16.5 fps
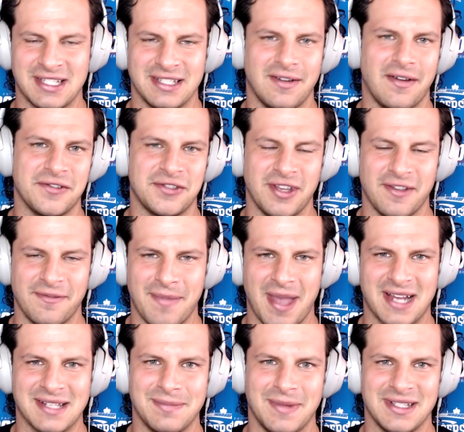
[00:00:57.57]
Obviously, you have
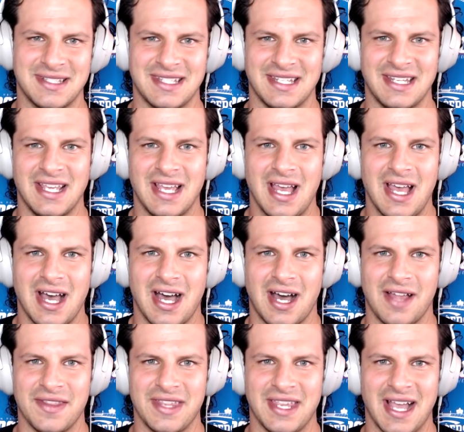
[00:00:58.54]
Max Muncy
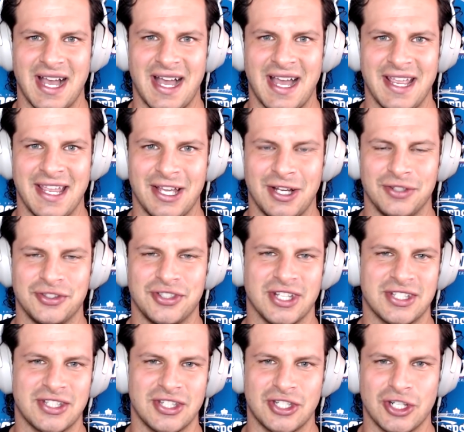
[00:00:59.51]
on the IL.
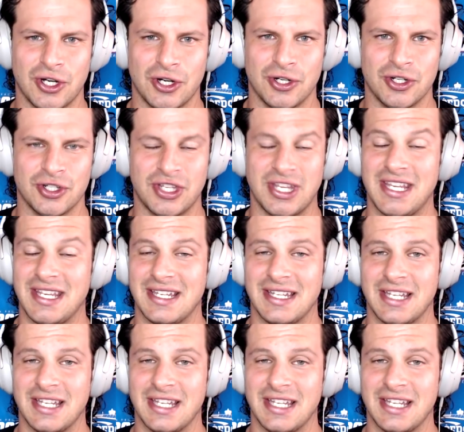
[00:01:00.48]
Justin Turner's heating